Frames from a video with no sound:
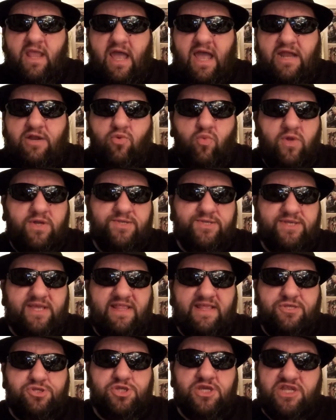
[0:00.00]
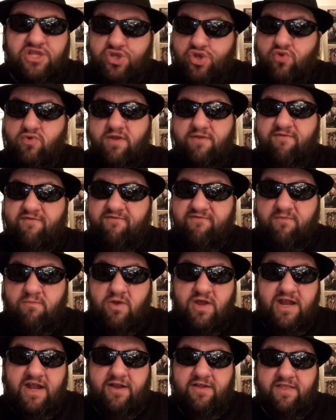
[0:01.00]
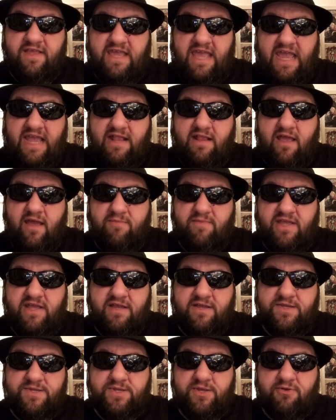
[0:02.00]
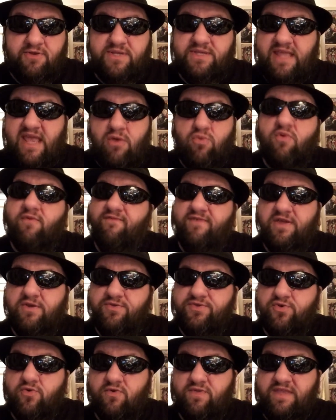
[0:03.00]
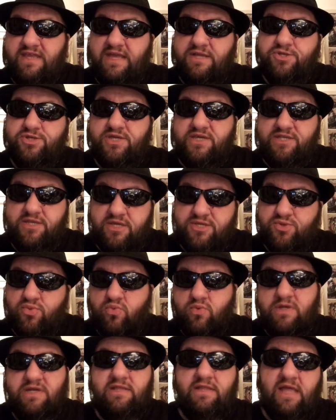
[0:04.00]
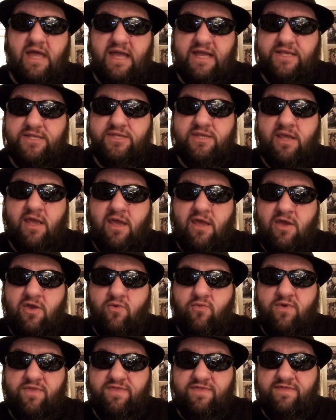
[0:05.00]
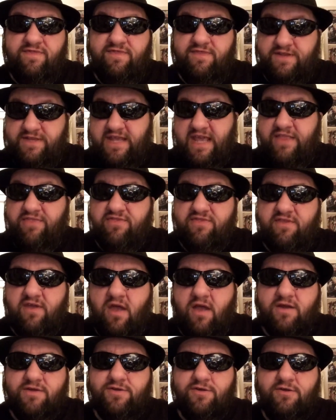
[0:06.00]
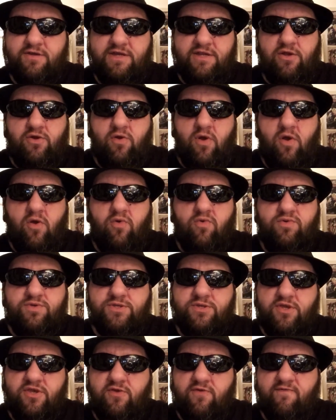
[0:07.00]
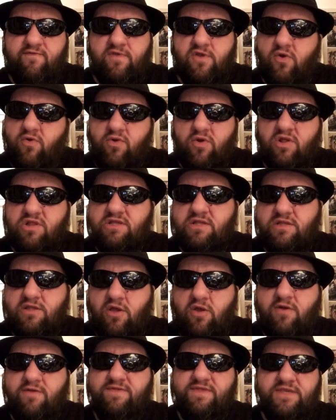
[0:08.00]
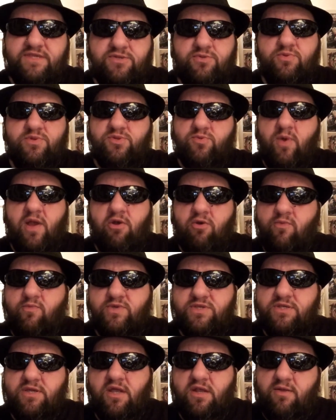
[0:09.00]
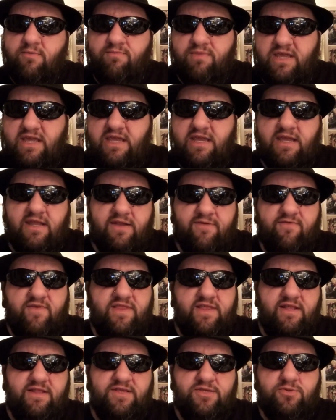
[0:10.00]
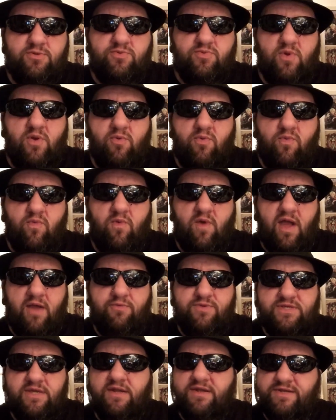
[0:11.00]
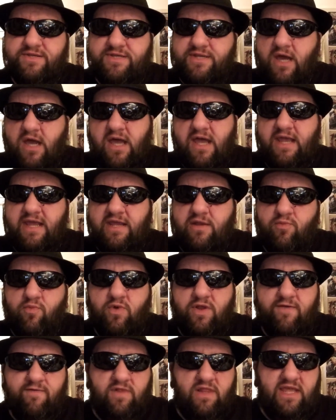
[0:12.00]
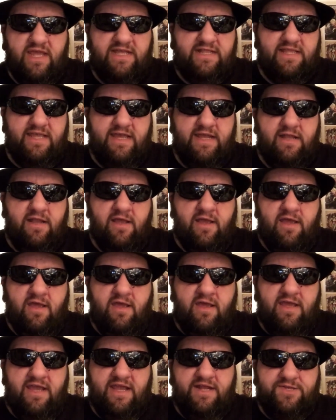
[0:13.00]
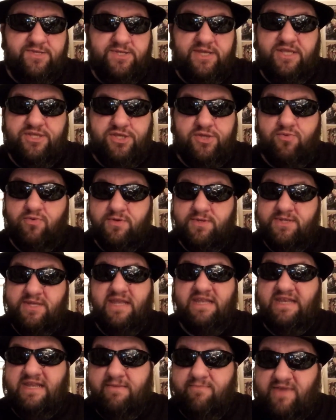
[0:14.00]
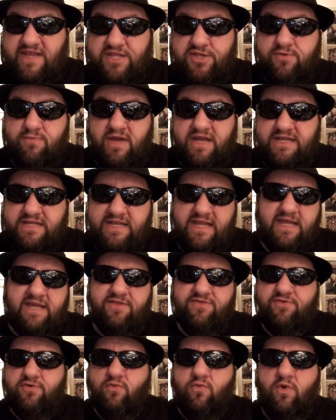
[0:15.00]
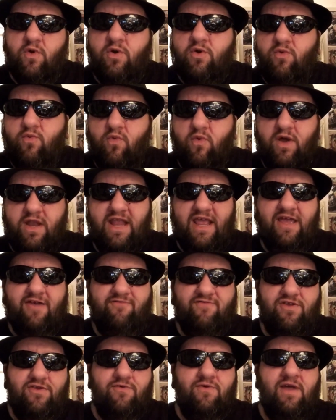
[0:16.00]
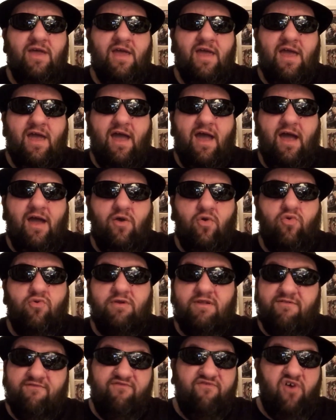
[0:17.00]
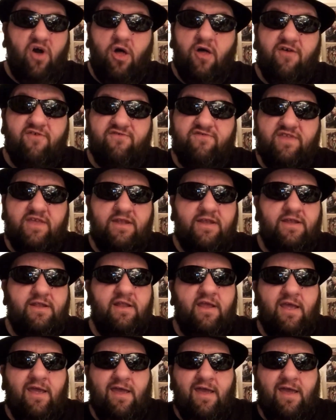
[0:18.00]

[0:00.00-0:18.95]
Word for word: I don't want to say that she knew it from right out of the gate. I mean, because there is that reveal toward the end. She does realize with the Tenth Doctor, you know, oh, so you've known all along. This was where it was going to be and everything. This was where I was going to die and whatever like that. In a sense, you were sending me to my death or what have you, uh, or involved in it.